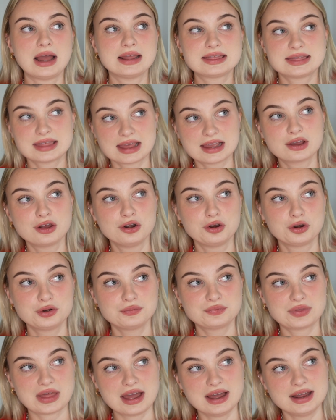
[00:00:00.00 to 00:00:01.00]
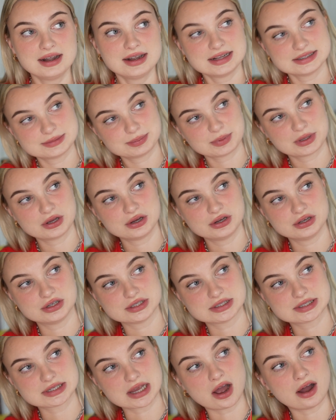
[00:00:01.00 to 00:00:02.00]
I think a lot of that is
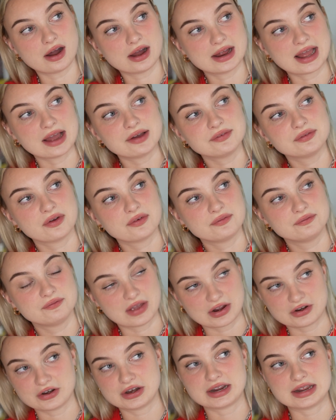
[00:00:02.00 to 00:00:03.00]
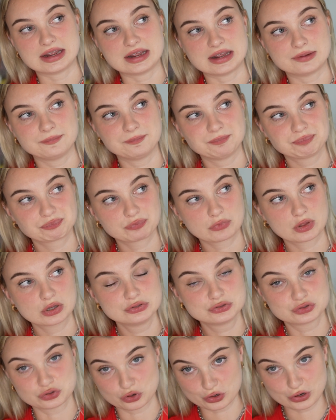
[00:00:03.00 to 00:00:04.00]
because I have very
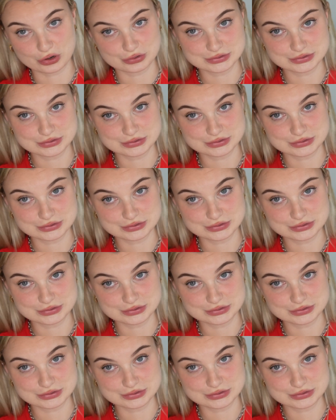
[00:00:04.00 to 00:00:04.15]
strong